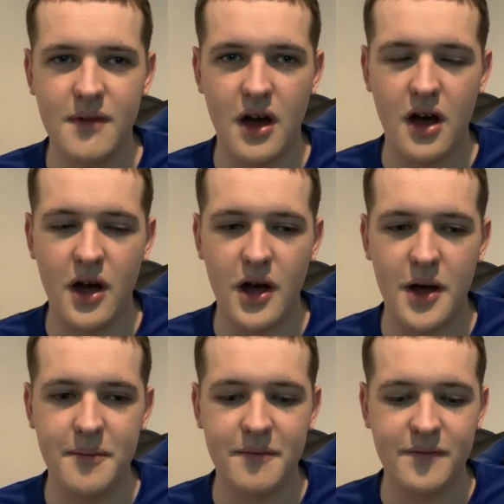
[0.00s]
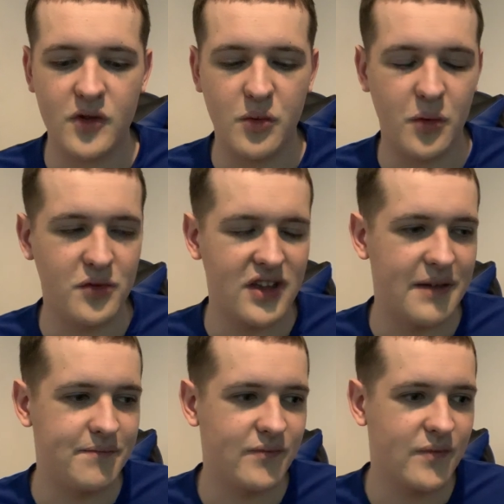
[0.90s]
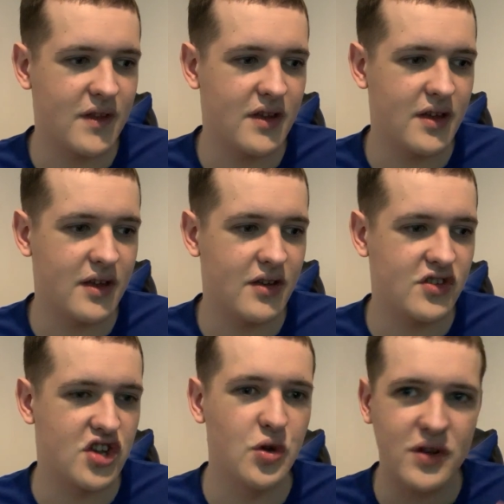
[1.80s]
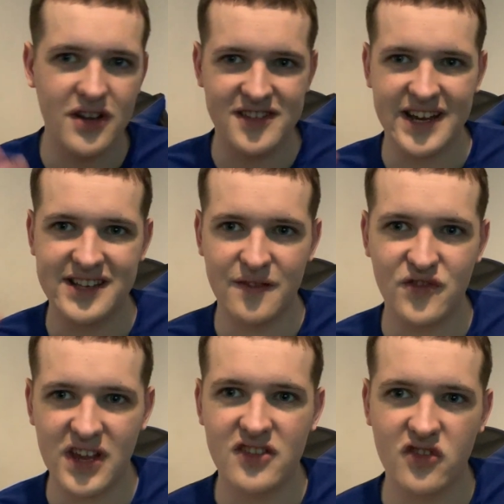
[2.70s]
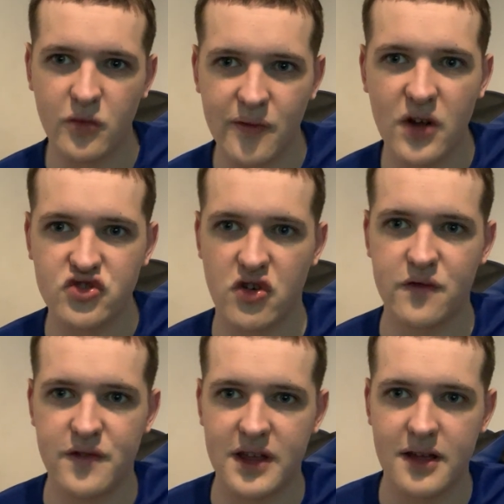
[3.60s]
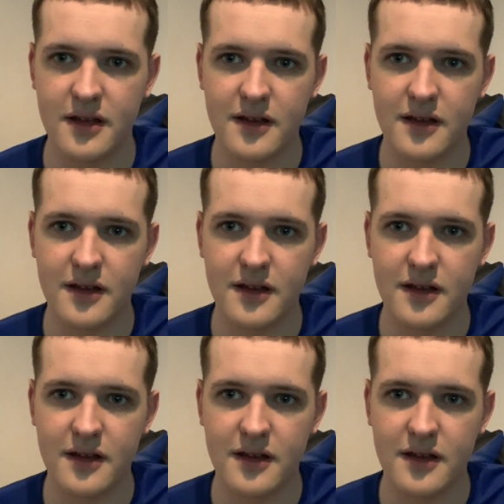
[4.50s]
two consecutive seasons without a trophy.